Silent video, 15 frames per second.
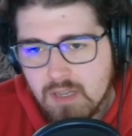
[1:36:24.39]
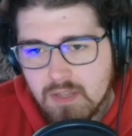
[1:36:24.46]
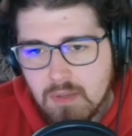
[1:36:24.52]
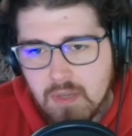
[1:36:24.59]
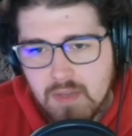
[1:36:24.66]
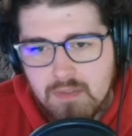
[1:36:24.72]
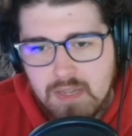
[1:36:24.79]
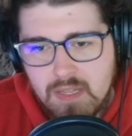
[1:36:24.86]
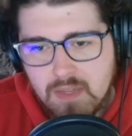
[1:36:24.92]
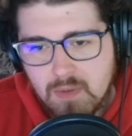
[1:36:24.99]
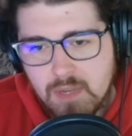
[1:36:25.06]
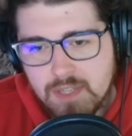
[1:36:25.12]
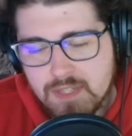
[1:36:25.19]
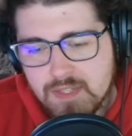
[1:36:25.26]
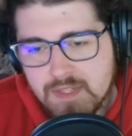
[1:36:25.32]
you have any
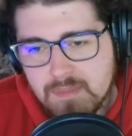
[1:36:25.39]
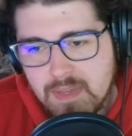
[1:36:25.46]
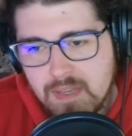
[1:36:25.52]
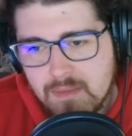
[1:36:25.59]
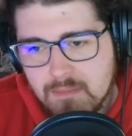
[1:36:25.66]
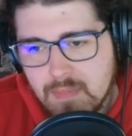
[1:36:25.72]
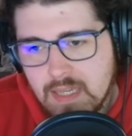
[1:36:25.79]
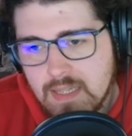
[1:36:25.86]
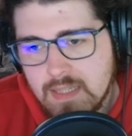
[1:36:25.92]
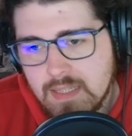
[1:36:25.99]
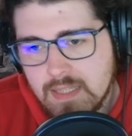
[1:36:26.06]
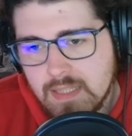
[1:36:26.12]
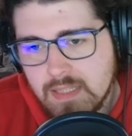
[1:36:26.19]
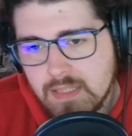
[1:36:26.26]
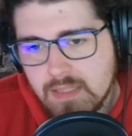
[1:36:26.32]
questions about
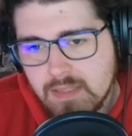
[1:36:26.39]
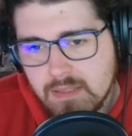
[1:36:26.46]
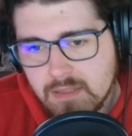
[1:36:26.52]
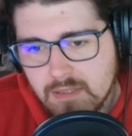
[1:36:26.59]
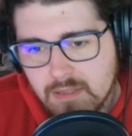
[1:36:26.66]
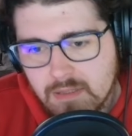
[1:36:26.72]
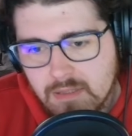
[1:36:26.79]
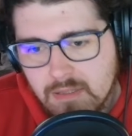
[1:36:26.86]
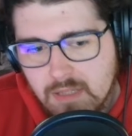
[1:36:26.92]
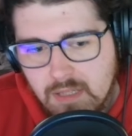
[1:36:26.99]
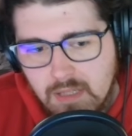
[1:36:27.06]
modding or